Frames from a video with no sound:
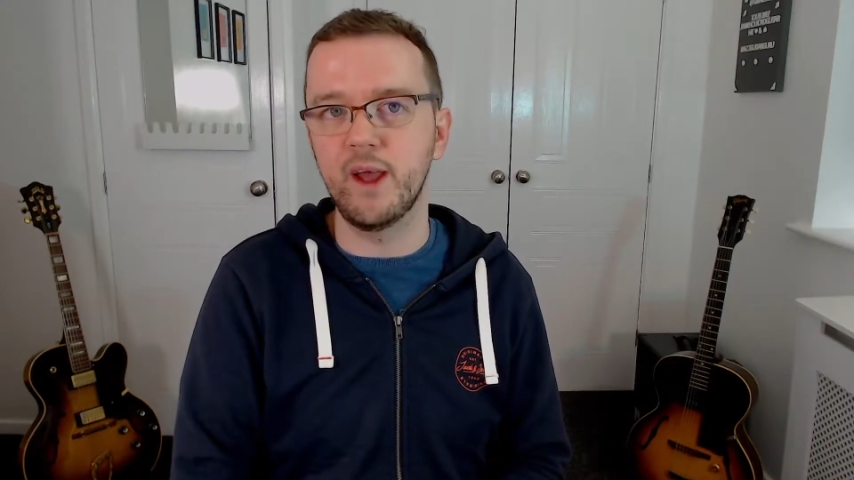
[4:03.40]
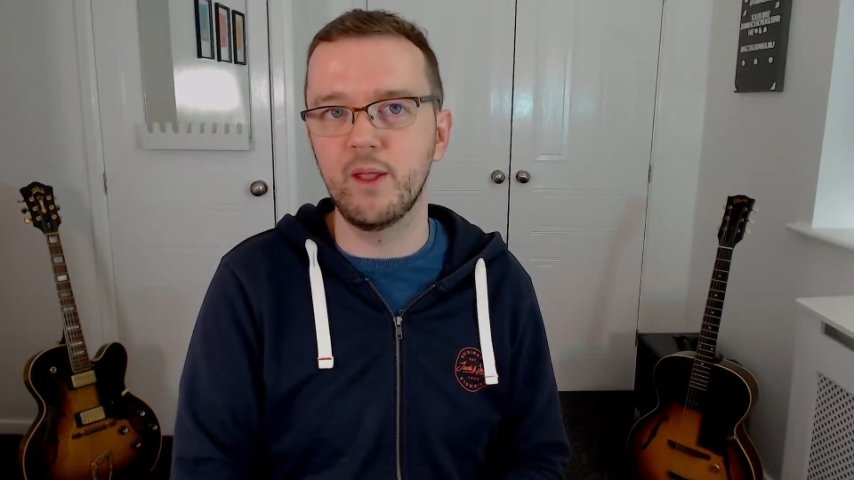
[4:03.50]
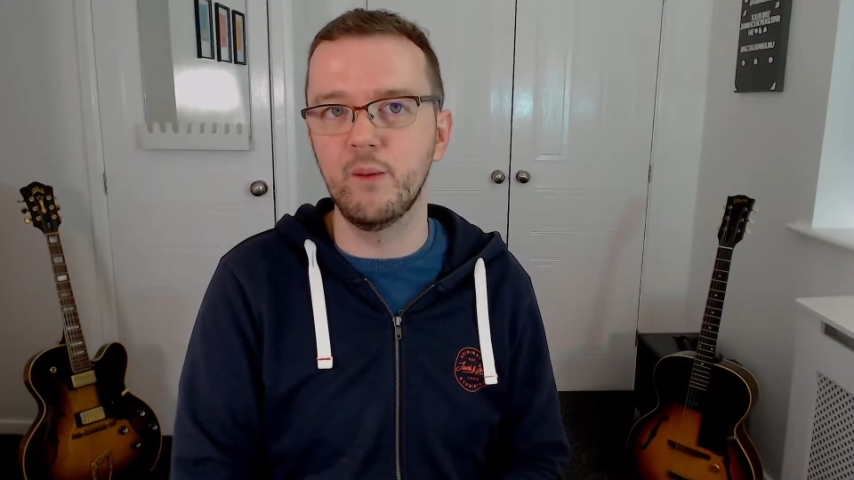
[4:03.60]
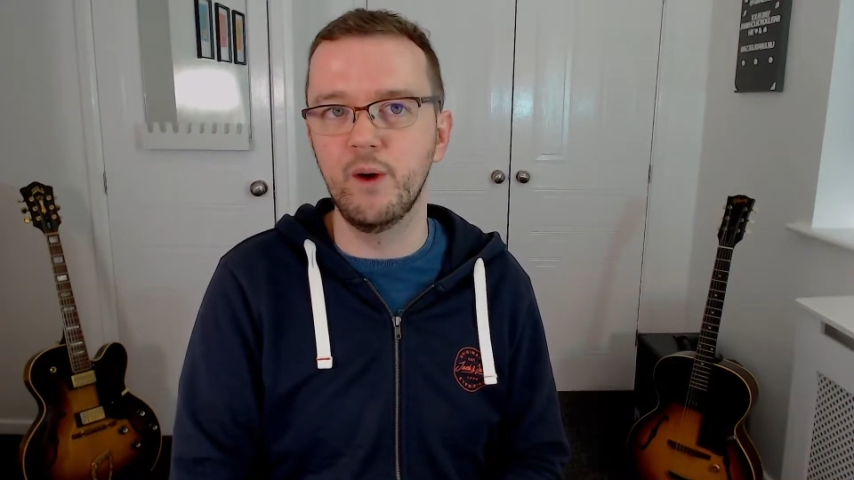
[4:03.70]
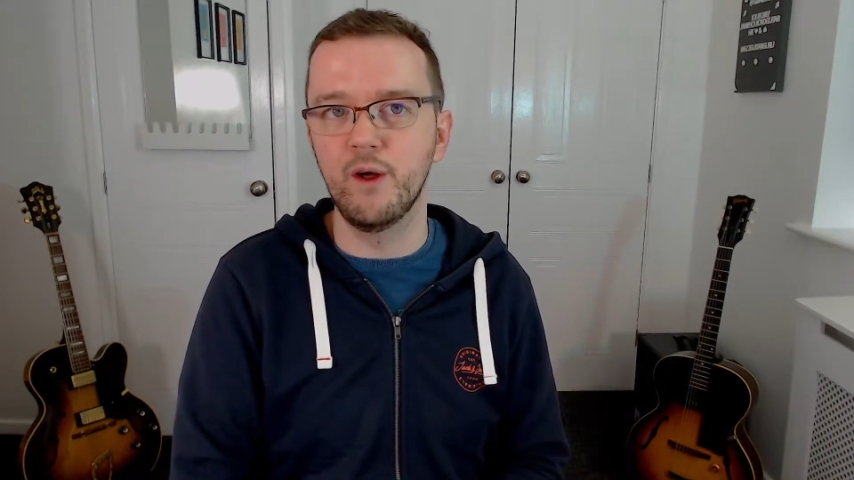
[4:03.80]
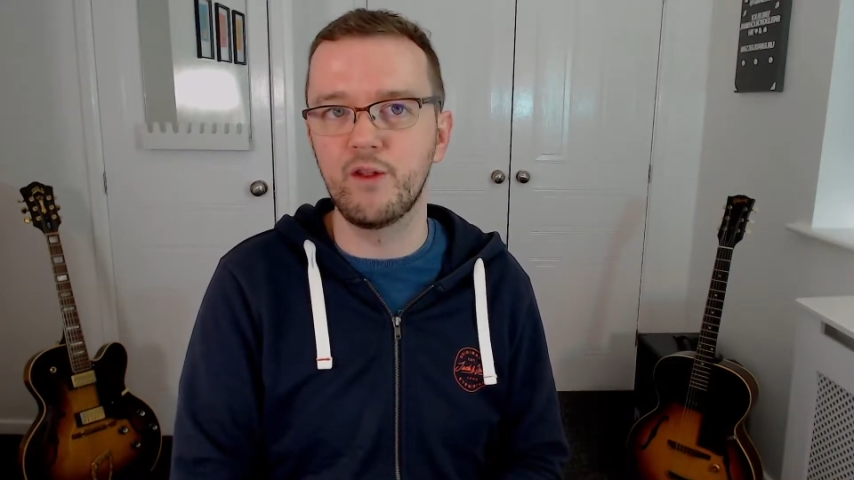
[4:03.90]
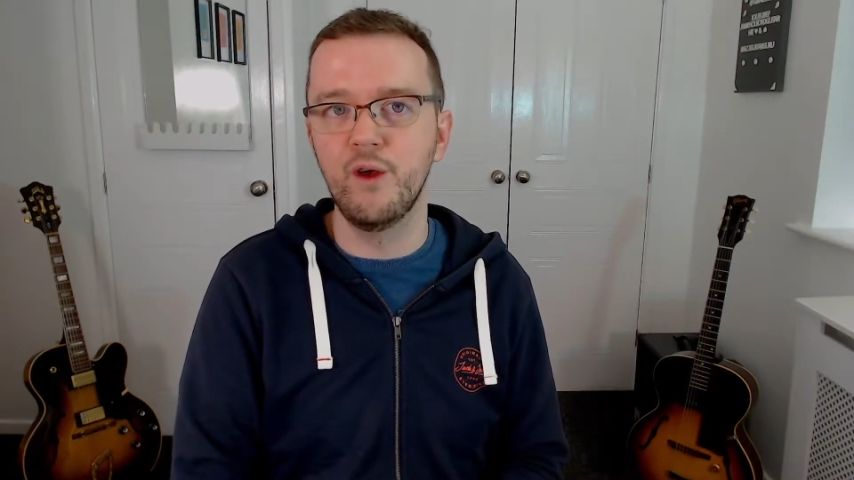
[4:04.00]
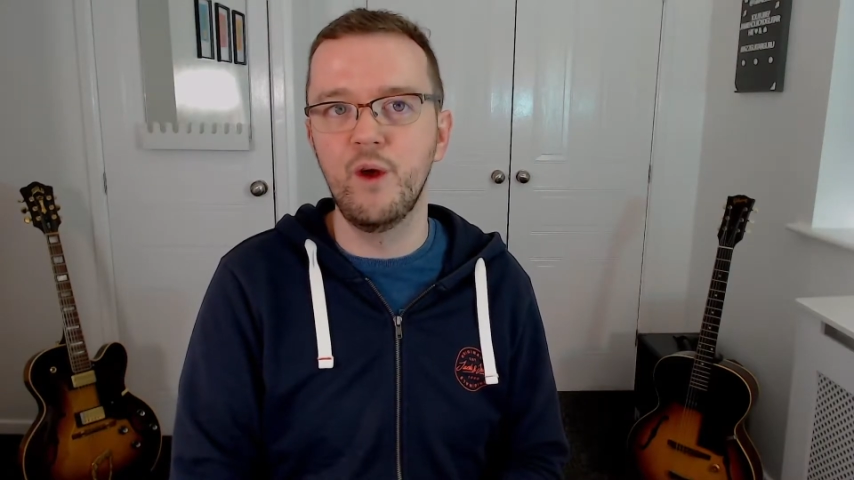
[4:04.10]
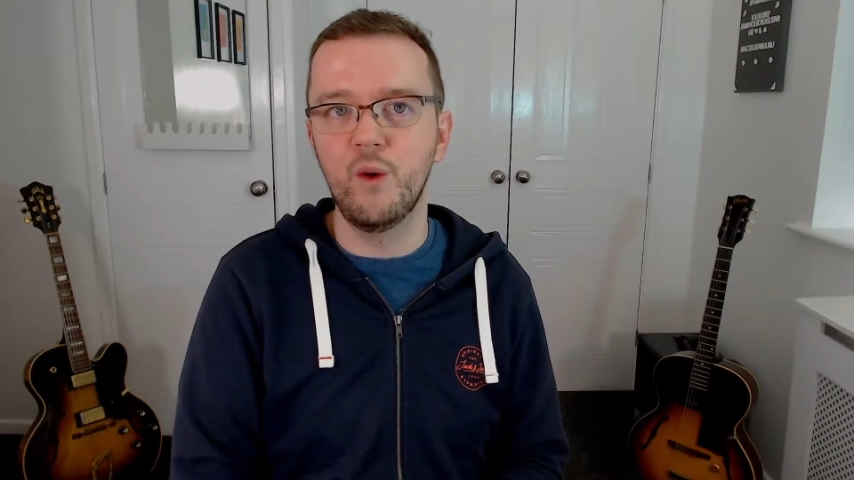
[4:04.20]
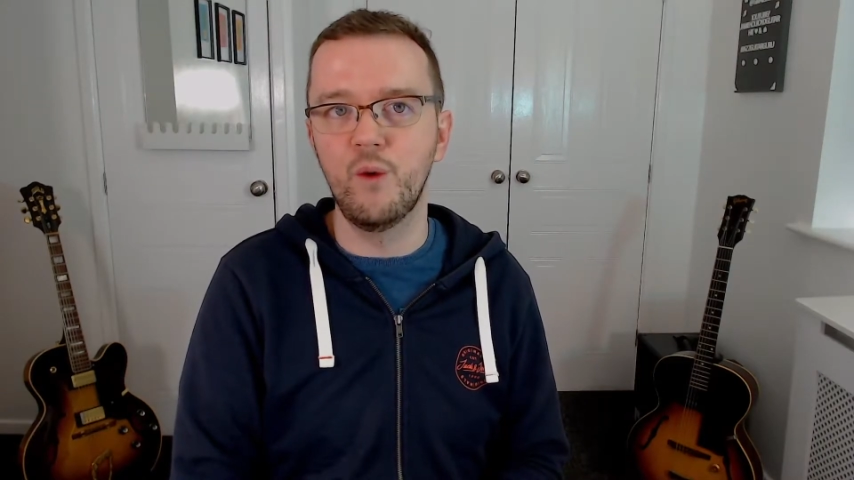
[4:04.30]
the most
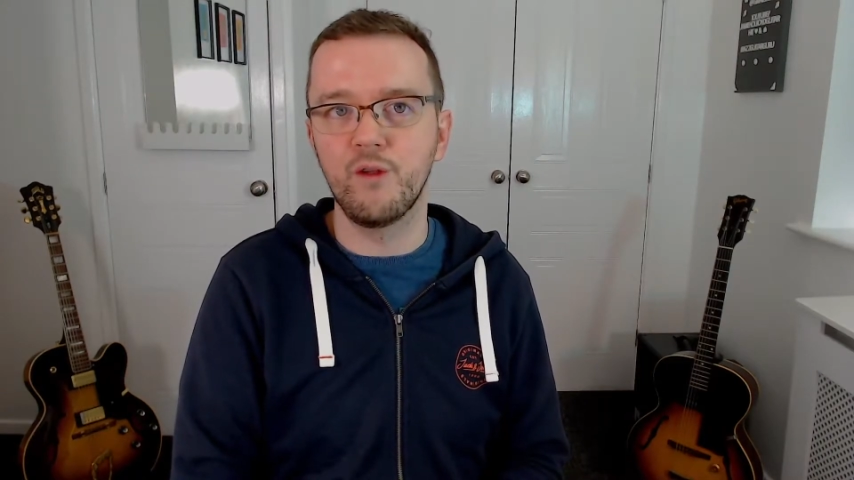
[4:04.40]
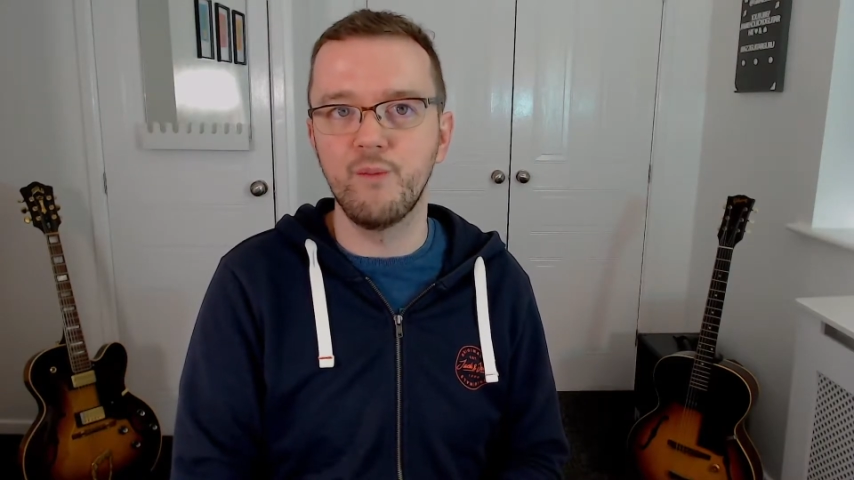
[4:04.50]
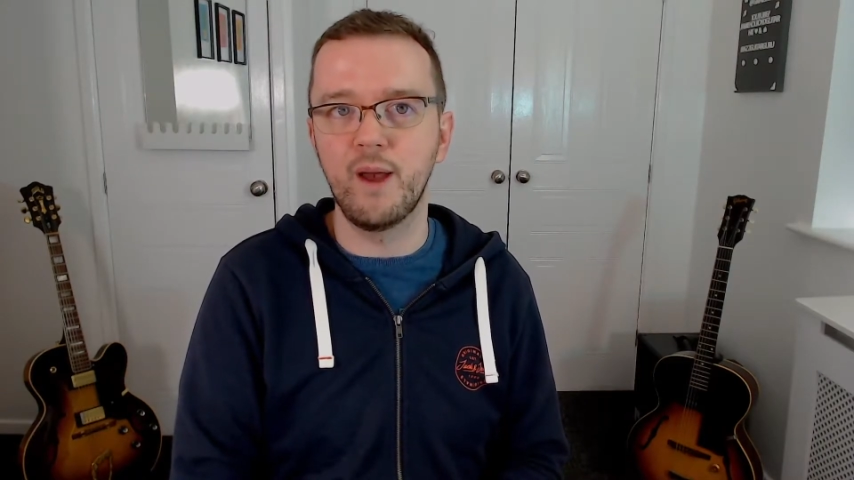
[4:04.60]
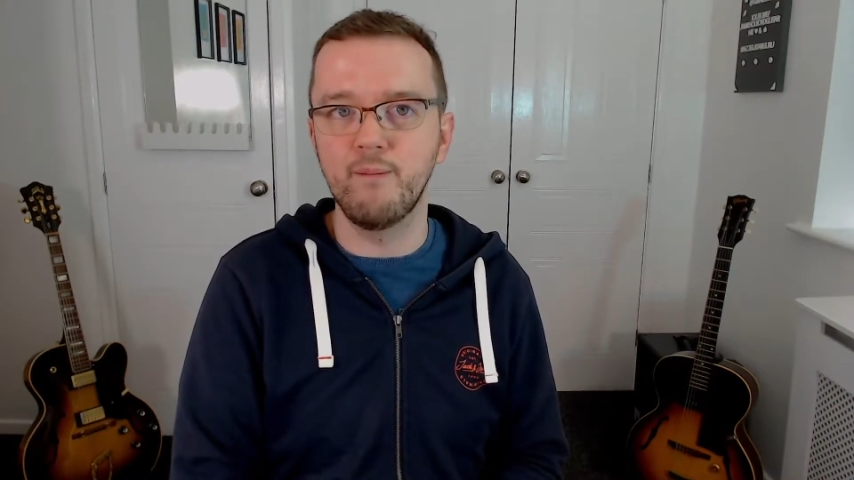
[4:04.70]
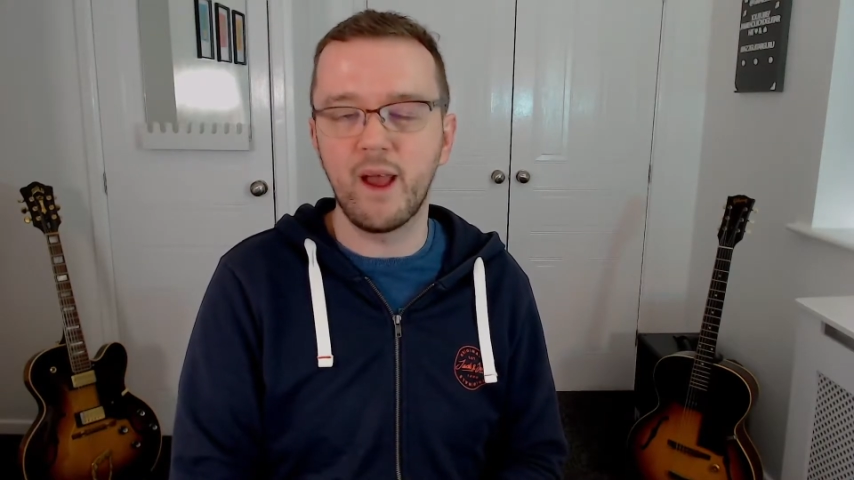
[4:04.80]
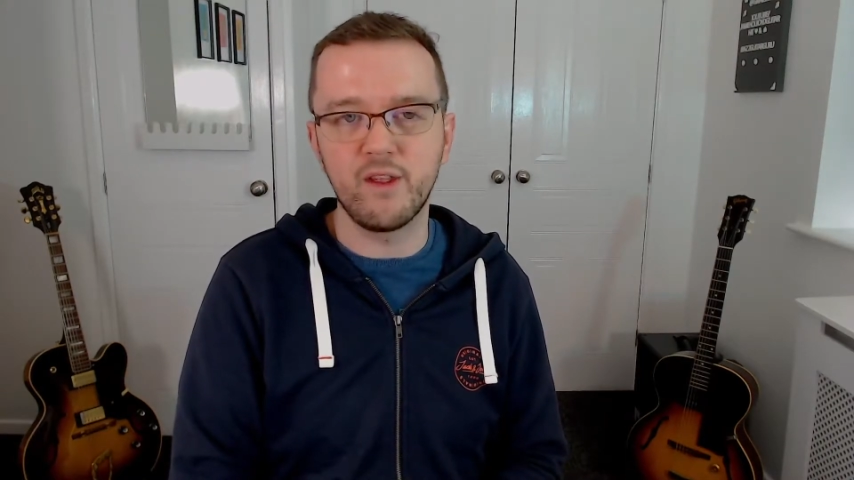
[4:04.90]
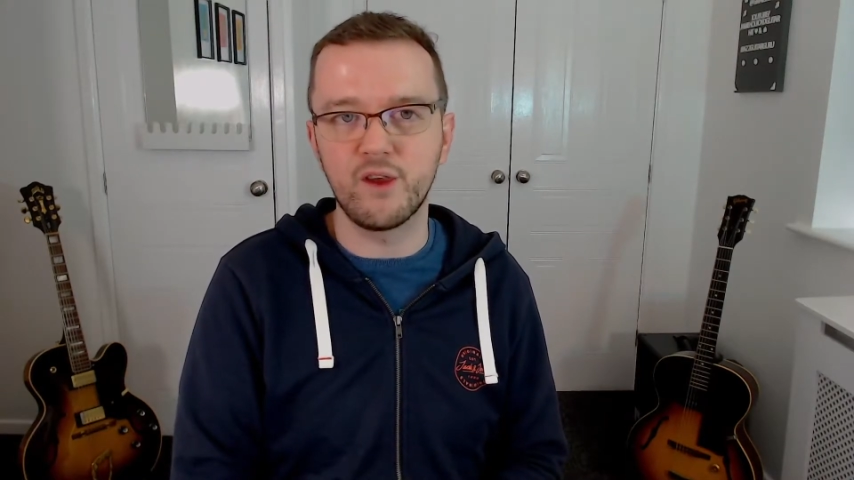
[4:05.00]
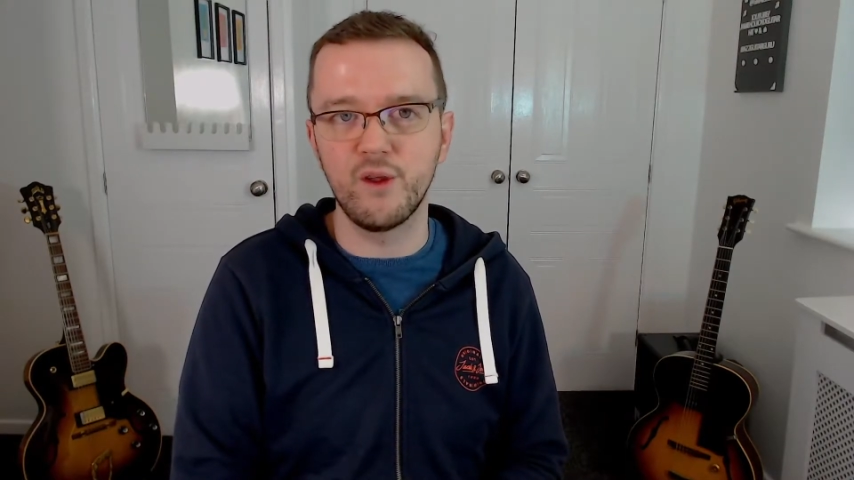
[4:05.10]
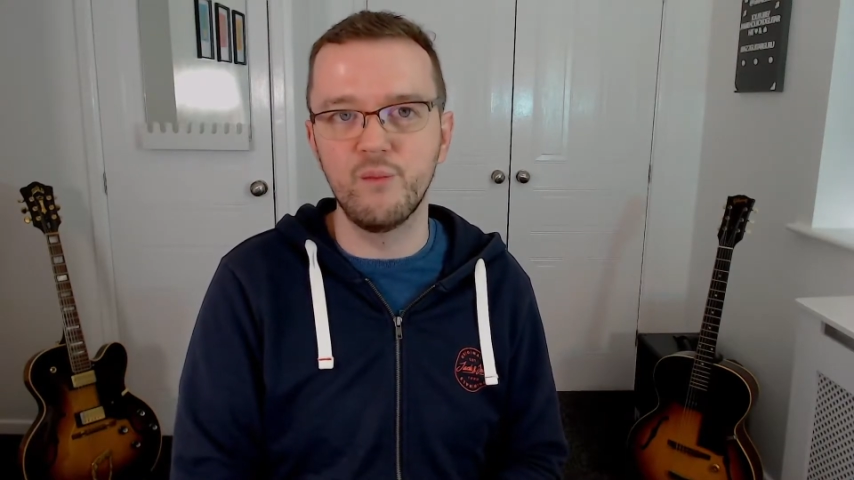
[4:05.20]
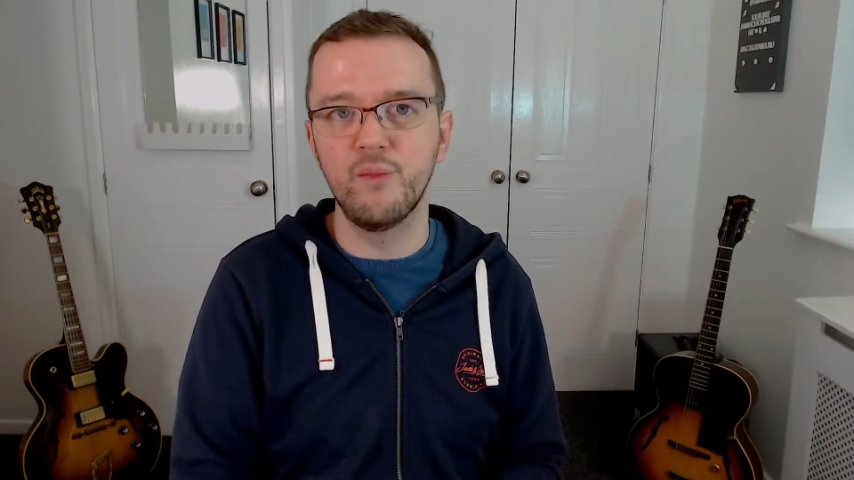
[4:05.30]
was my
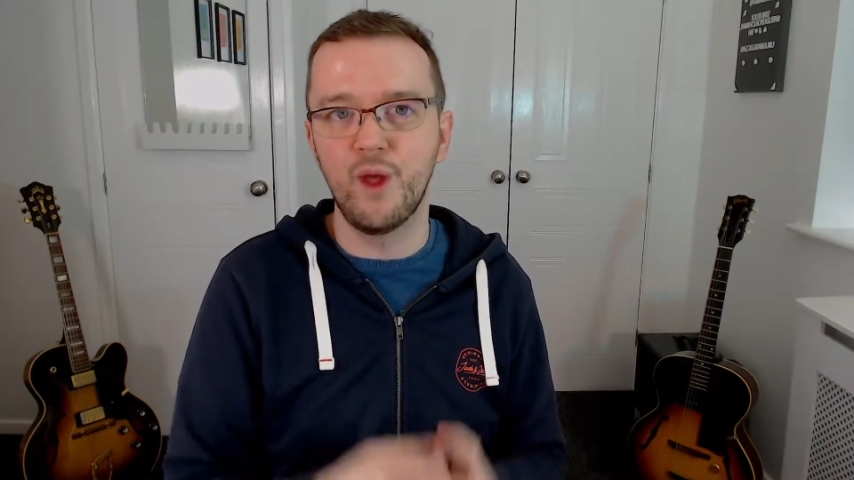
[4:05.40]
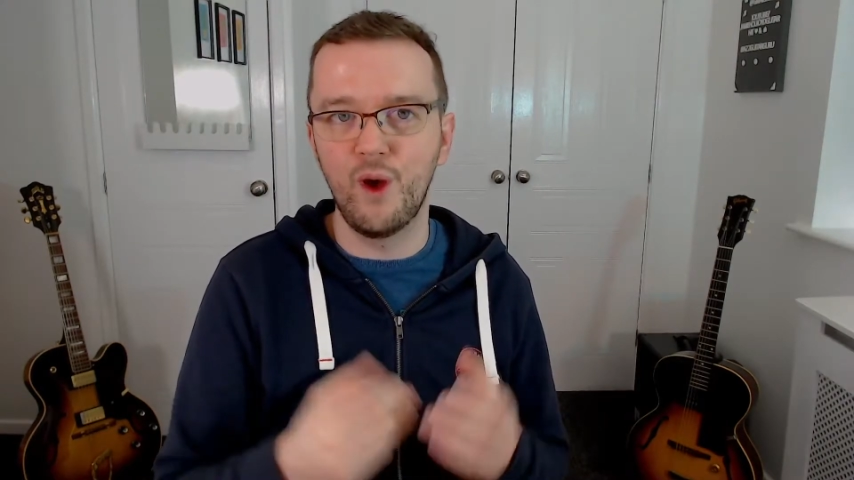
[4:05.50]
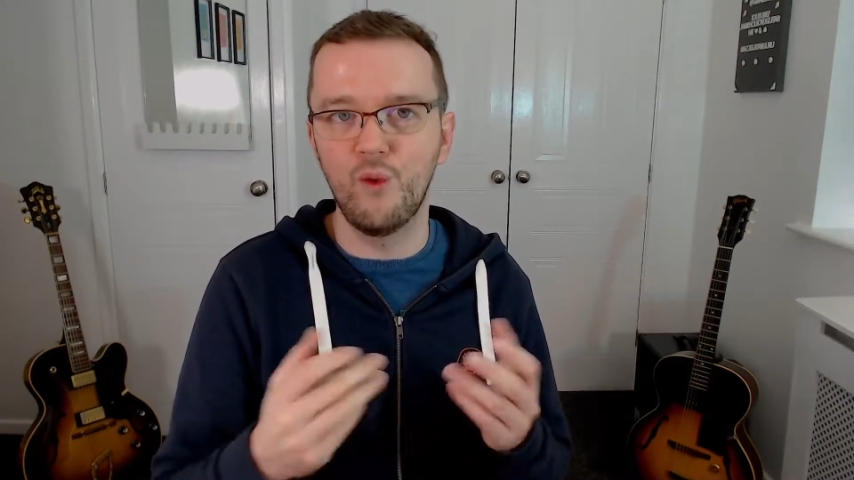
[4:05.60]
Mexican